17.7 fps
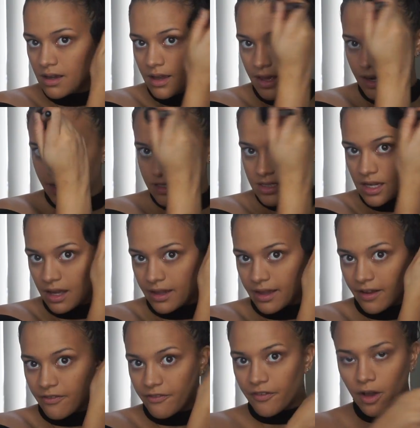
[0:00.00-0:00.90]
And it's not
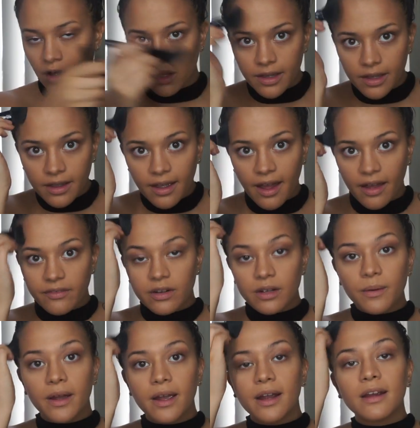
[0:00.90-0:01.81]
like falling
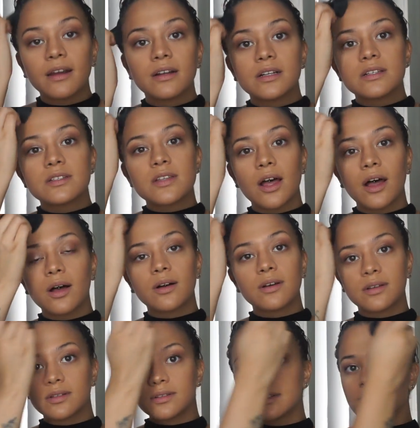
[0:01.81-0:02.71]
everywhere, so
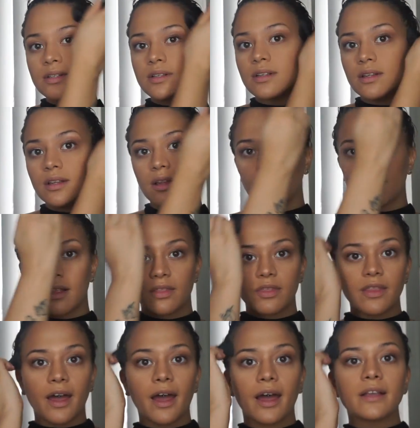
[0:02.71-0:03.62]

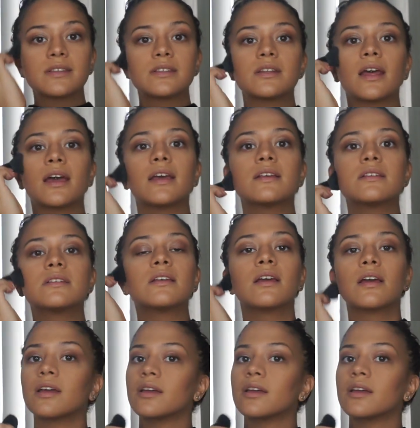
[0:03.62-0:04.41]
that's nice.